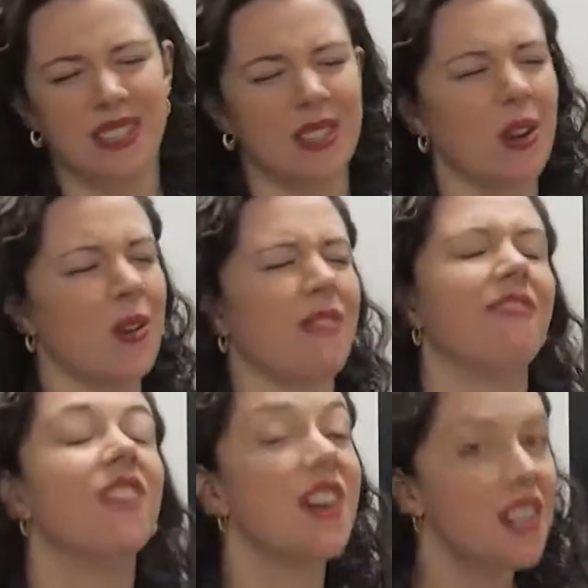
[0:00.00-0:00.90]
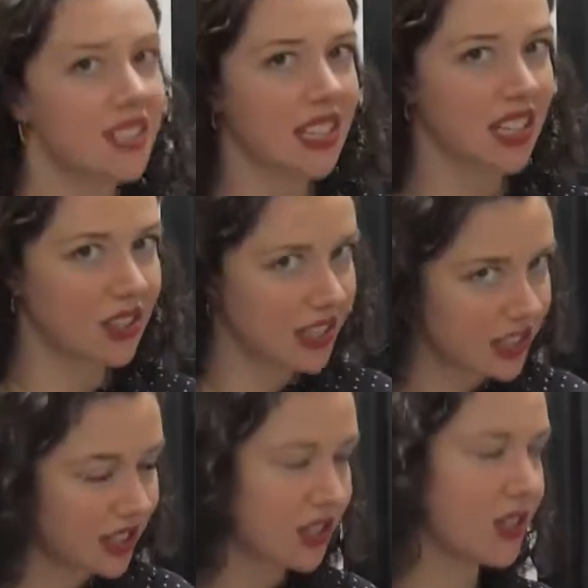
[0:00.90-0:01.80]
So the first thing you need
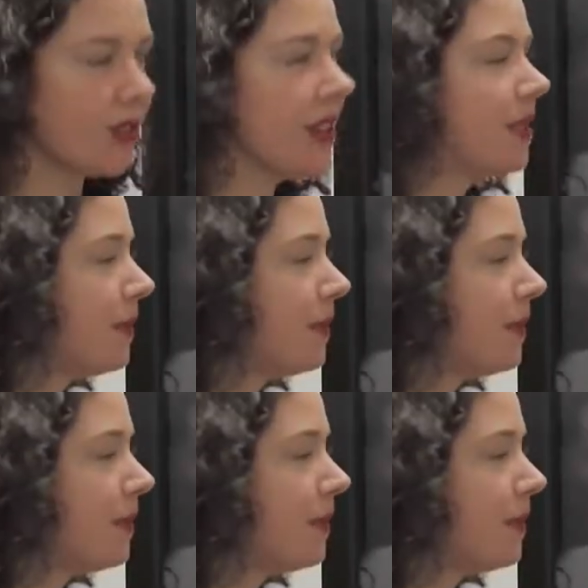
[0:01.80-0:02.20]
to do is